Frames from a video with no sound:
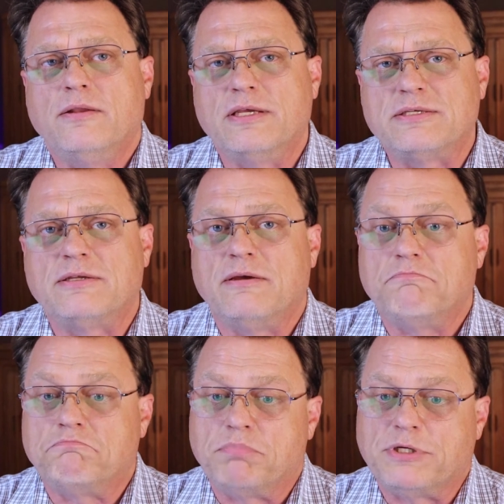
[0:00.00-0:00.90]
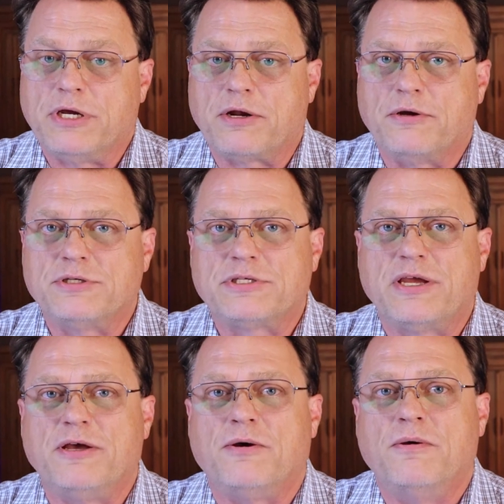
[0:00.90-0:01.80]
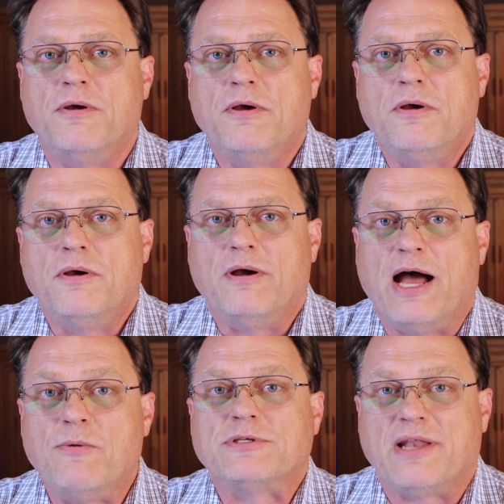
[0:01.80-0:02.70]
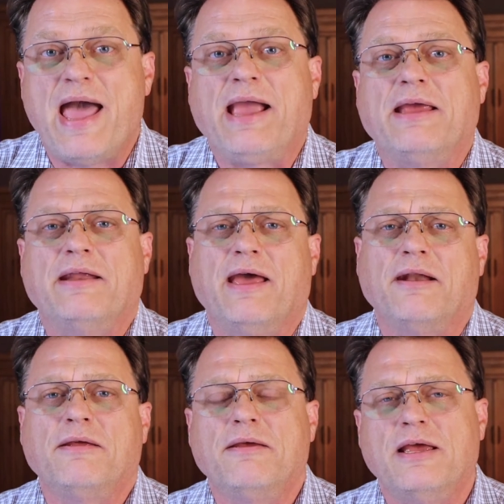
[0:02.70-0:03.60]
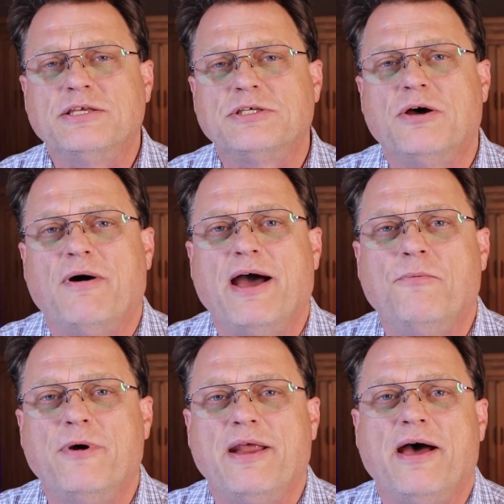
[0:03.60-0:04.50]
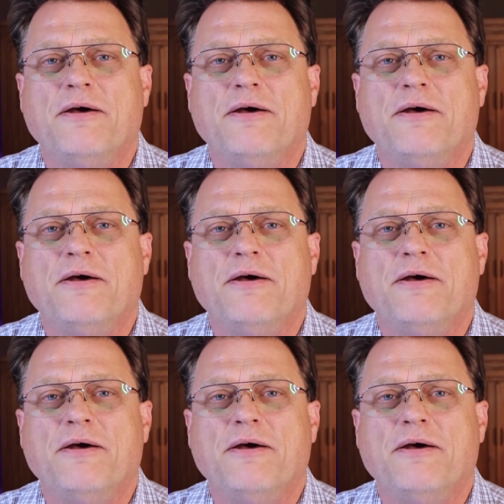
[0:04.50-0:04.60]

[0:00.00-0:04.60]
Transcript: this particular skill I was lacking at. And so I went